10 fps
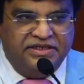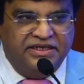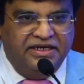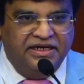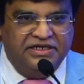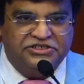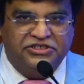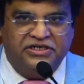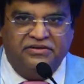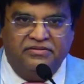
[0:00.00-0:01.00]
He has
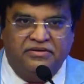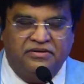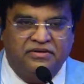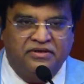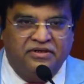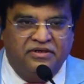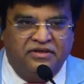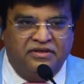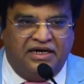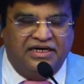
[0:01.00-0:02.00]
done,
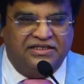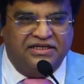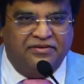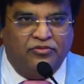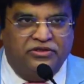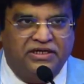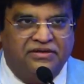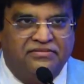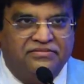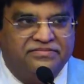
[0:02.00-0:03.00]
I think, more
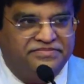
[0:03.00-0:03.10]
than